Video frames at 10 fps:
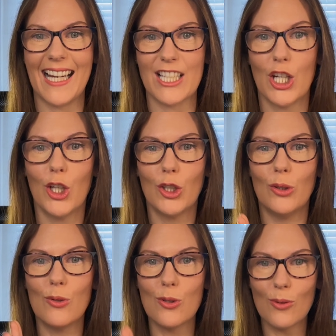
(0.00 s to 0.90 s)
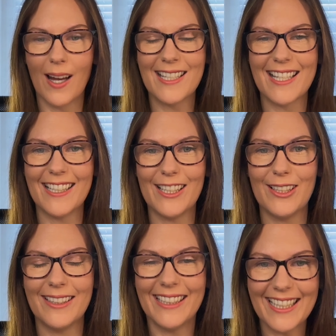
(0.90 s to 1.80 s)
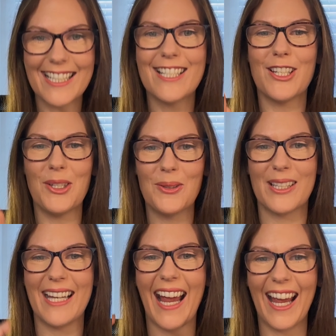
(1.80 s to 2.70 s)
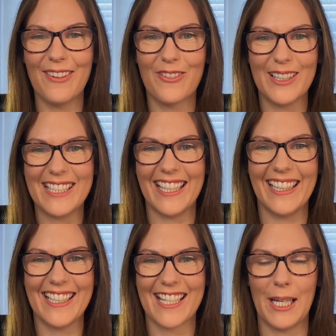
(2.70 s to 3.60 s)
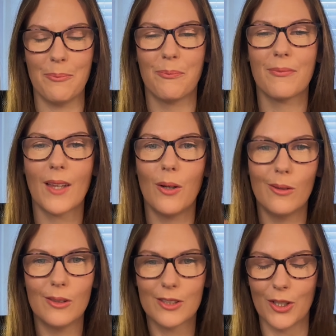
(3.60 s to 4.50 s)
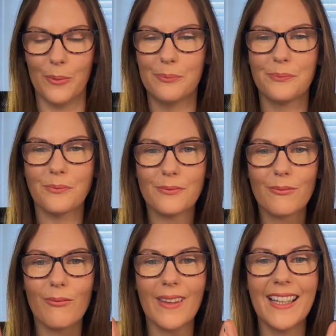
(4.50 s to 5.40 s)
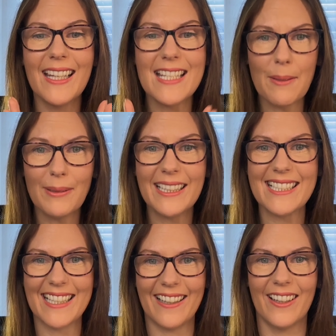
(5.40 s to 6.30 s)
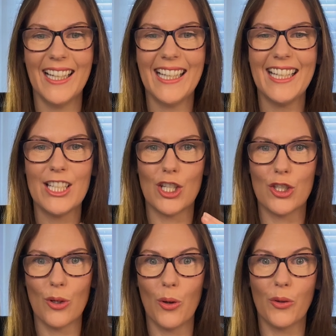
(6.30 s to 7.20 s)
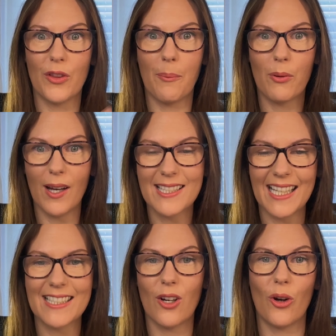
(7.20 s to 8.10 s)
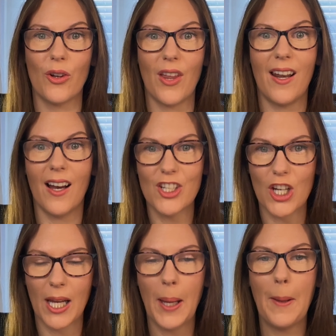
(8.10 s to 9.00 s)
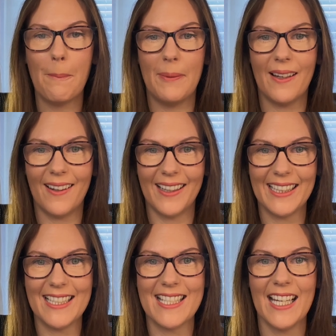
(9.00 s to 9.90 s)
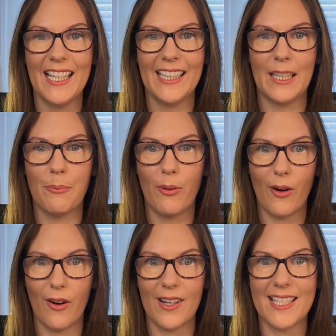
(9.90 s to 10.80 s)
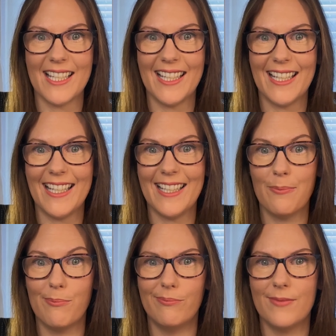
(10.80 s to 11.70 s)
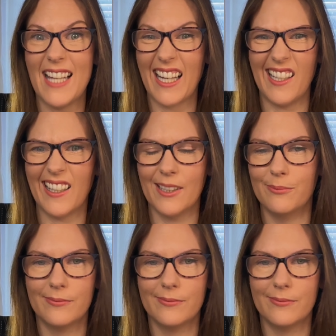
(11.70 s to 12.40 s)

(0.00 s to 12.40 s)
that you do not need to use it every single time. So the template is there to show the process or the logic behind the priority technique